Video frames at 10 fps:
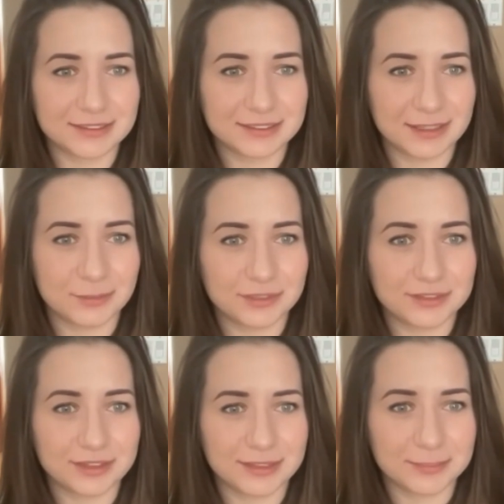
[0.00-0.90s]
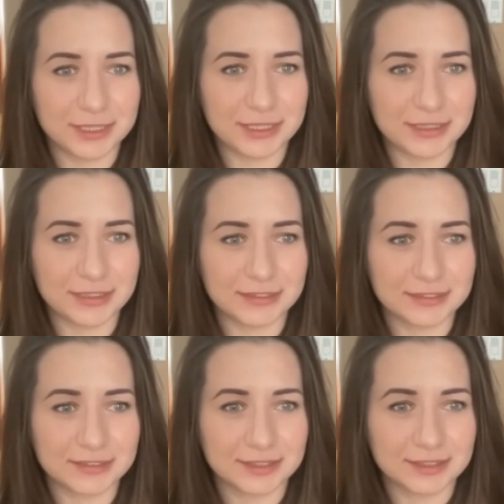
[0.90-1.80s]
I will not be
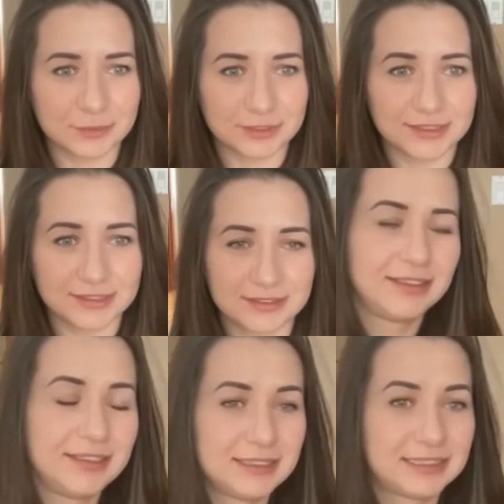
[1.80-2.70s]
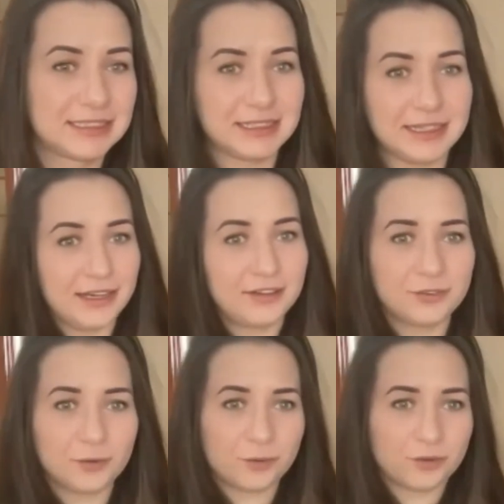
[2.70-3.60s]
someone's slave
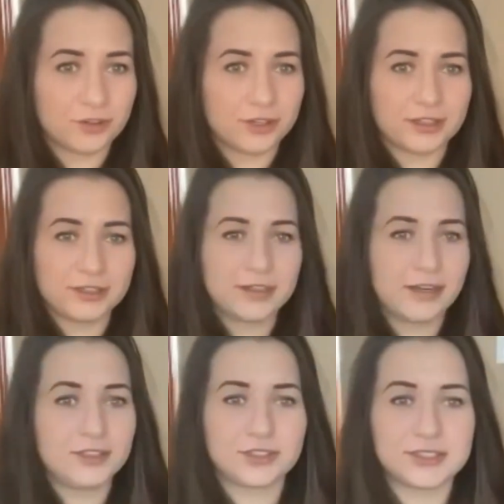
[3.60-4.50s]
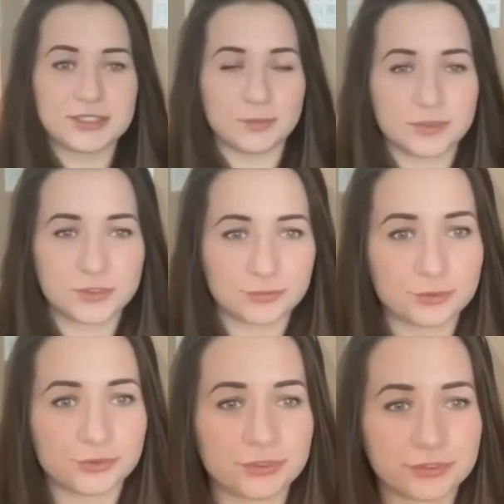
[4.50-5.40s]
or under someone's rule.